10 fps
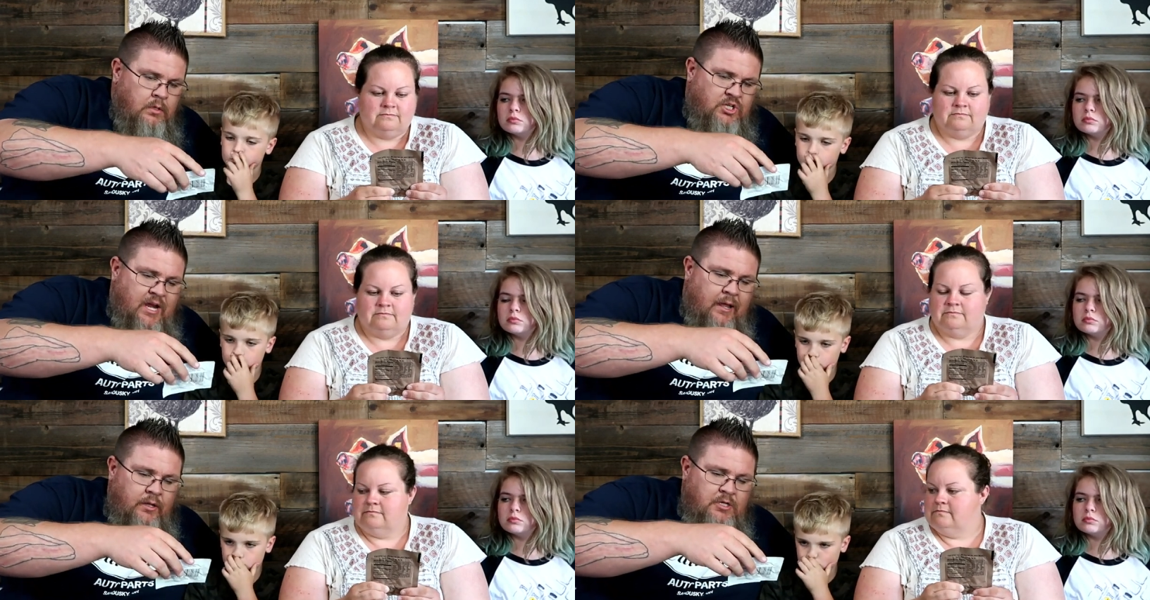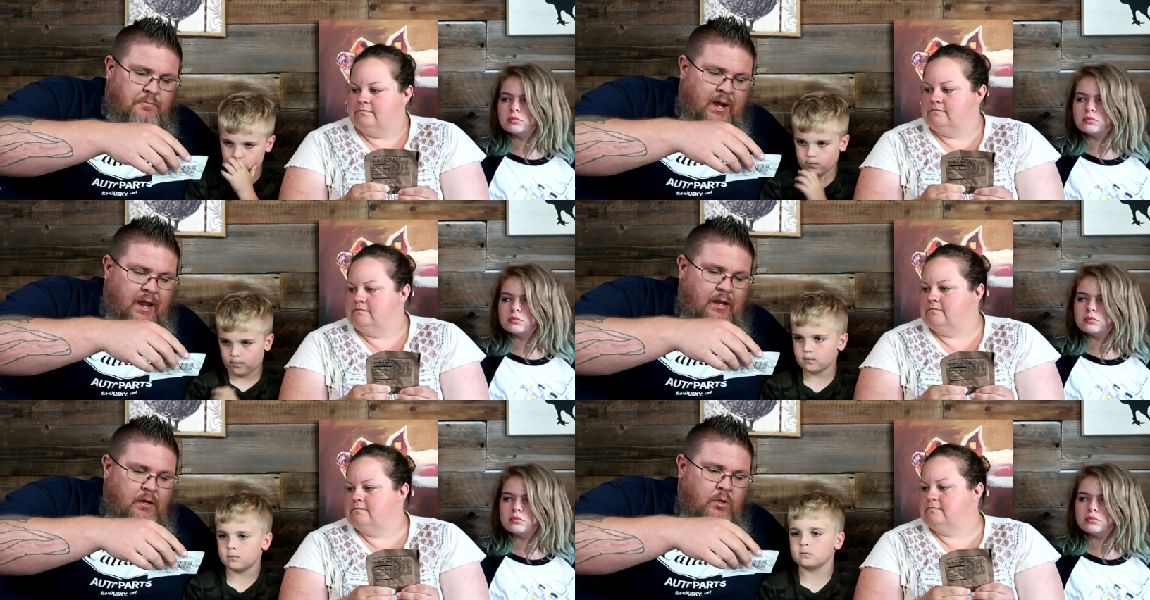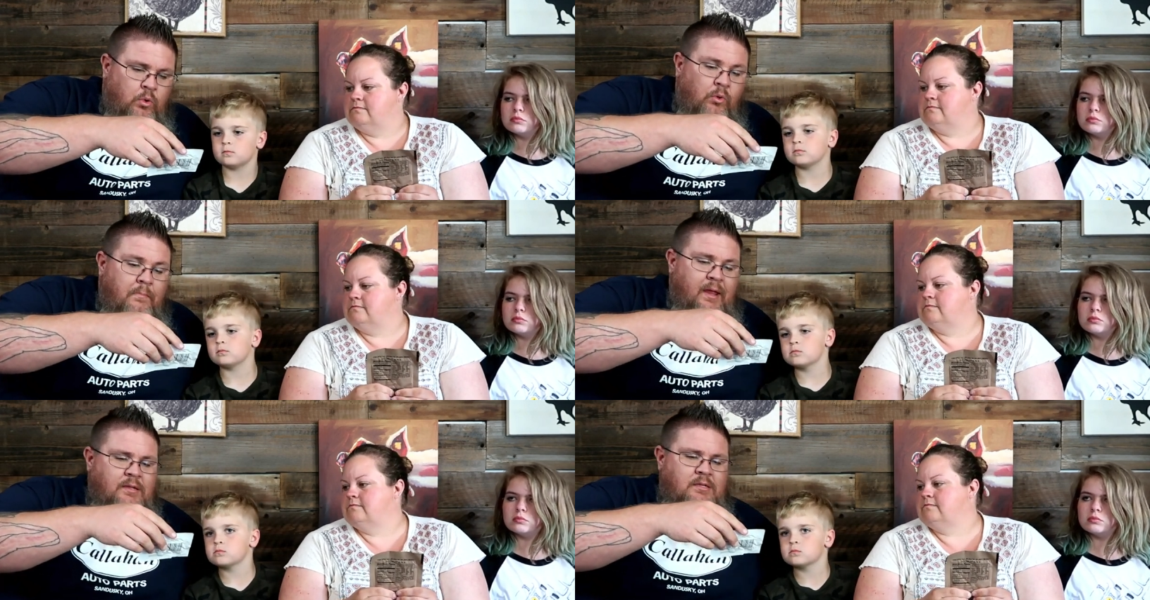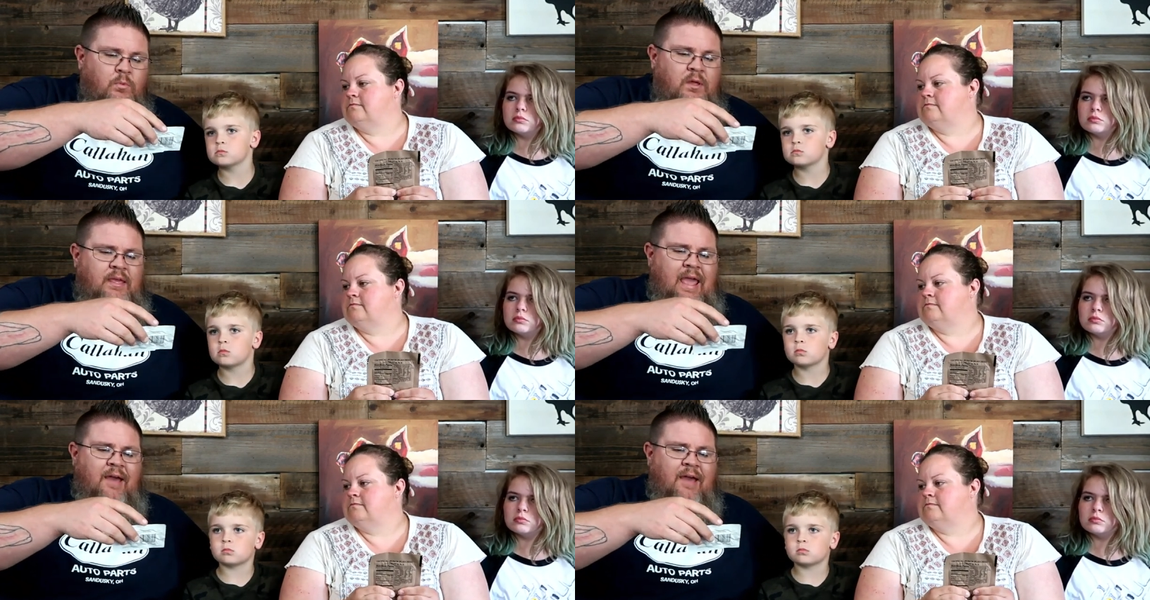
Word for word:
Speaker 1: Challenge brand cool mints with